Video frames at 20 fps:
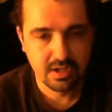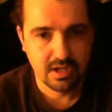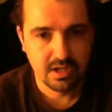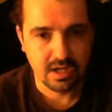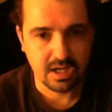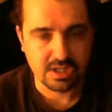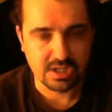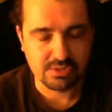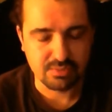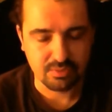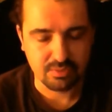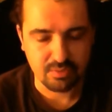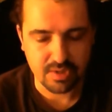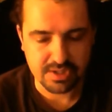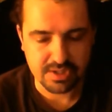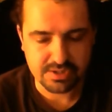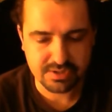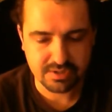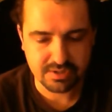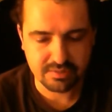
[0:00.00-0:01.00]
as
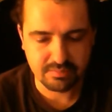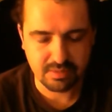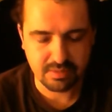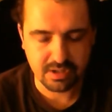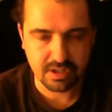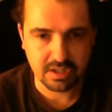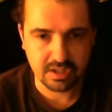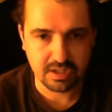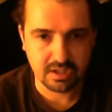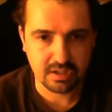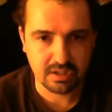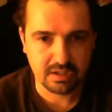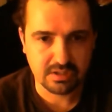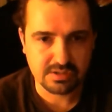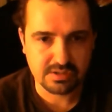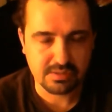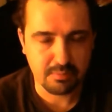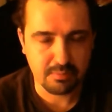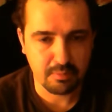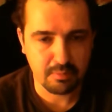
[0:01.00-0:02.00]
requested by
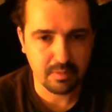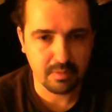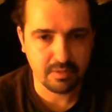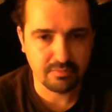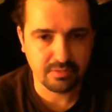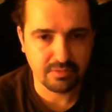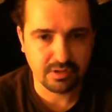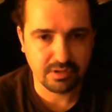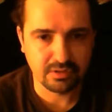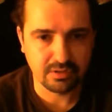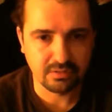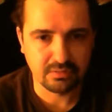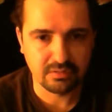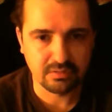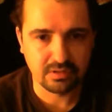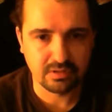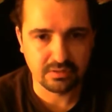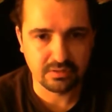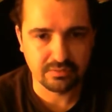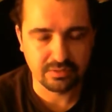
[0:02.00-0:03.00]
some of my
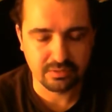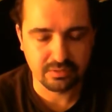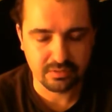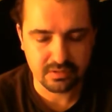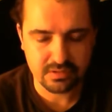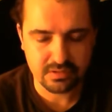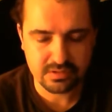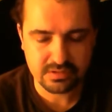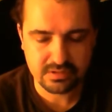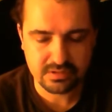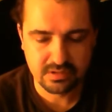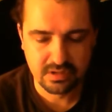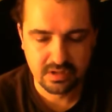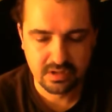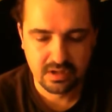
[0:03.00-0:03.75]
fellow viewers.